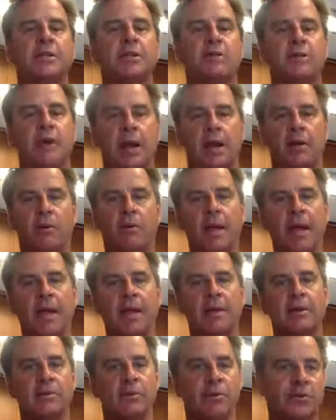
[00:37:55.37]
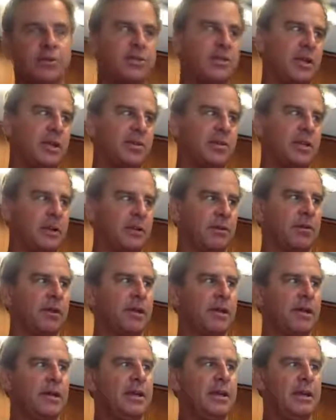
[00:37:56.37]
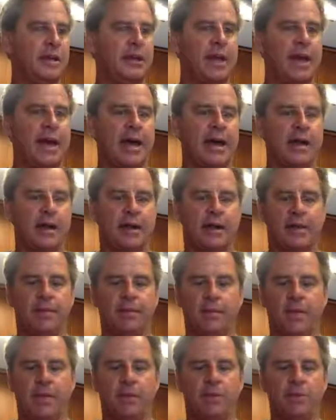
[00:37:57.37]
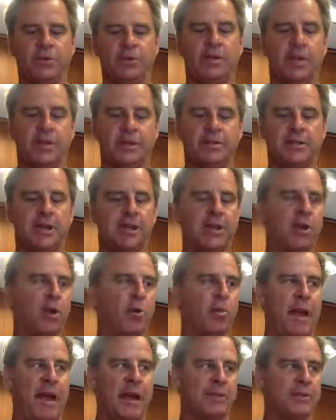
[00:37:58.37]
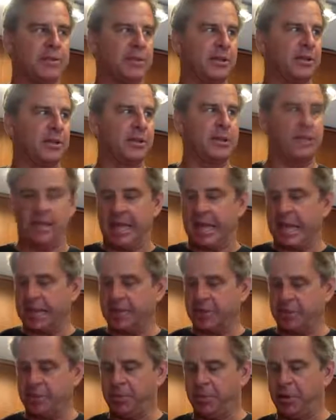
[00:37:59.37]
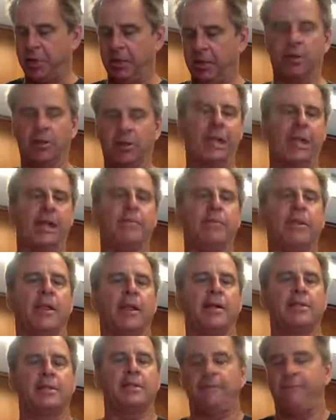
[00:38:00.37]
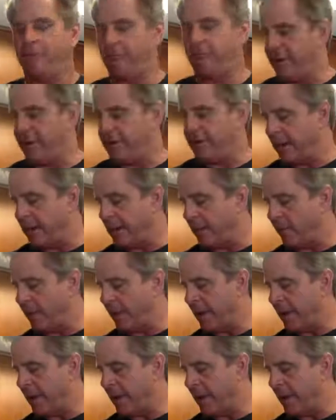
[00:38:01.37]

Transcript: it right away, which tells you that it's going to go bad. So they actually put a little label on it that said freeze right away.